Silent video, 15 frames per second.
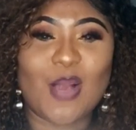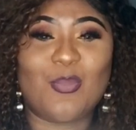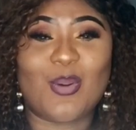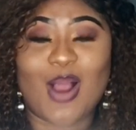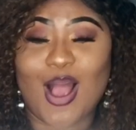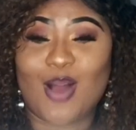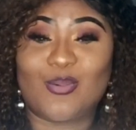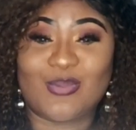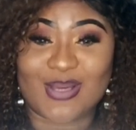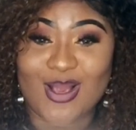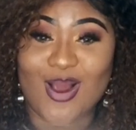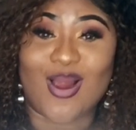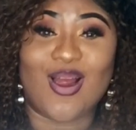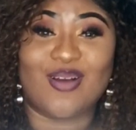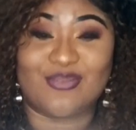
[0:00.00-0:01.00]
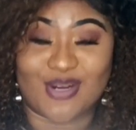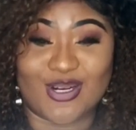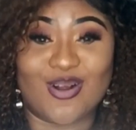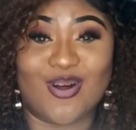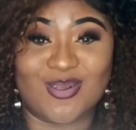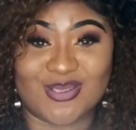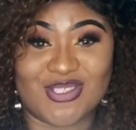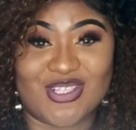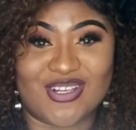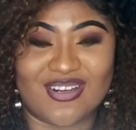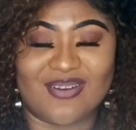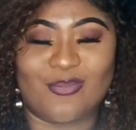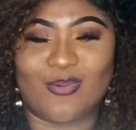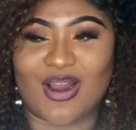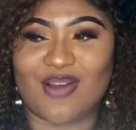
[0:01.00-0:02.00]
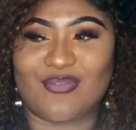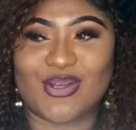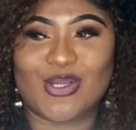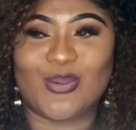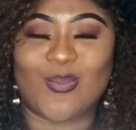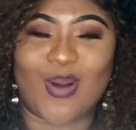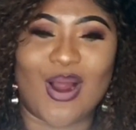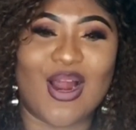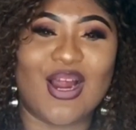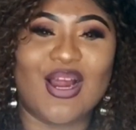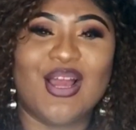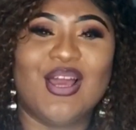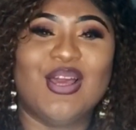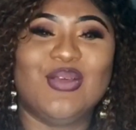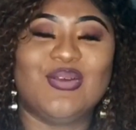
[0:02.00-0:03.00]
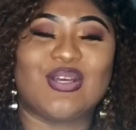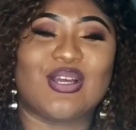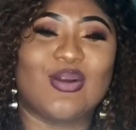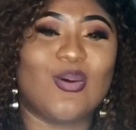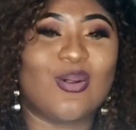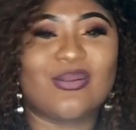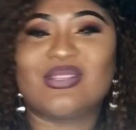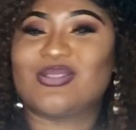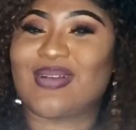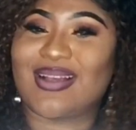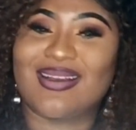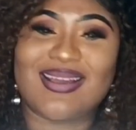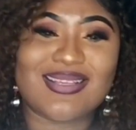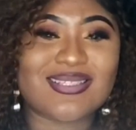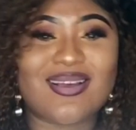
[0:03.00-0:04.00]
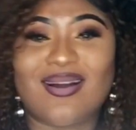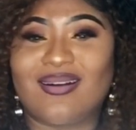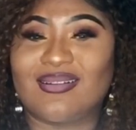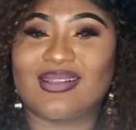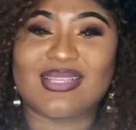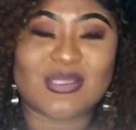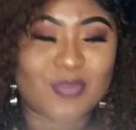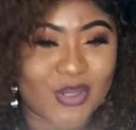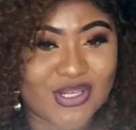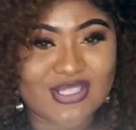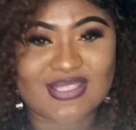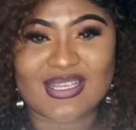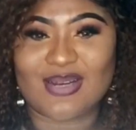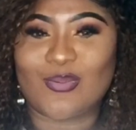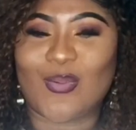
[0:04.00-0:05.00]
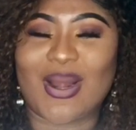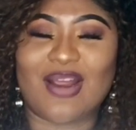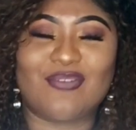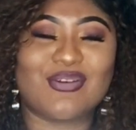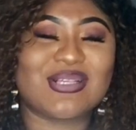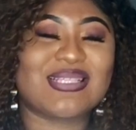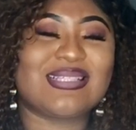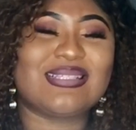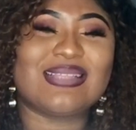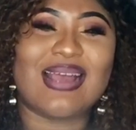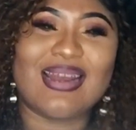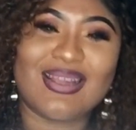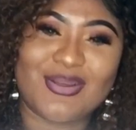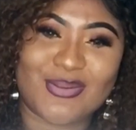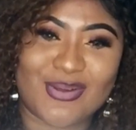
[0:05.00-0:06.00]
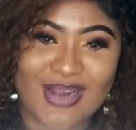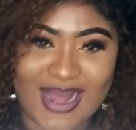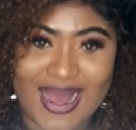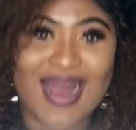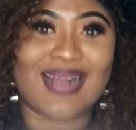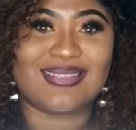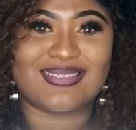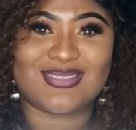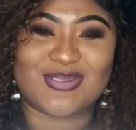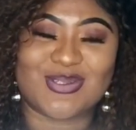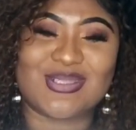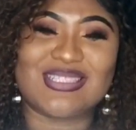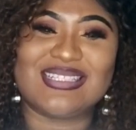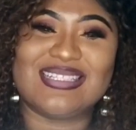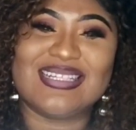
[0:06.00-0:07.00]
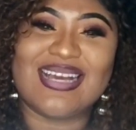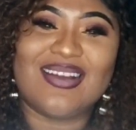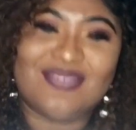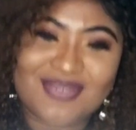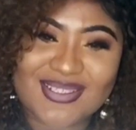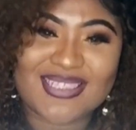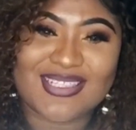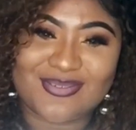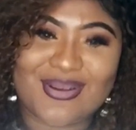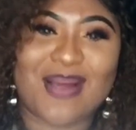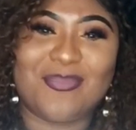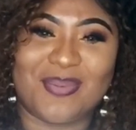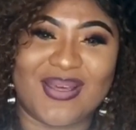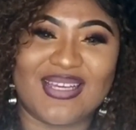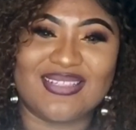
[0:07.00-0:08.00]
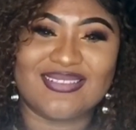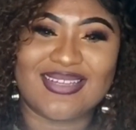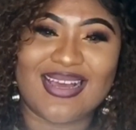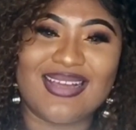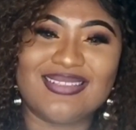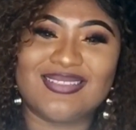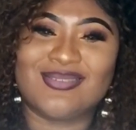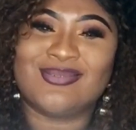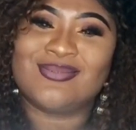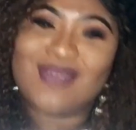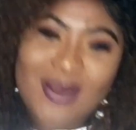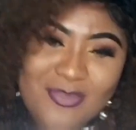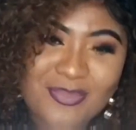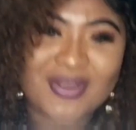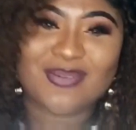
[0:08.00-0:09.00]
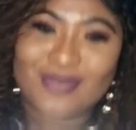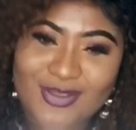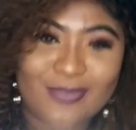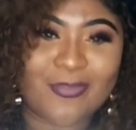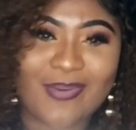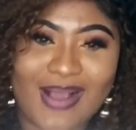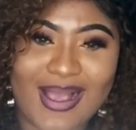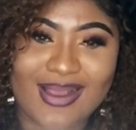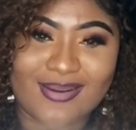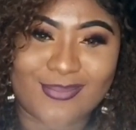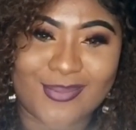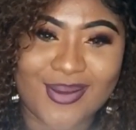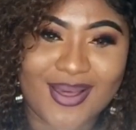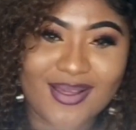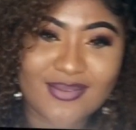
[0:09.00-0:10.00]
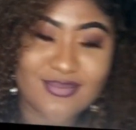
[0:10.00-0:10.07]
proud we are of our culture. Wherever you are, you can always recognize a Congolese person, whatever setting they're at, they're definitely repping, and they're repping with pride, okay?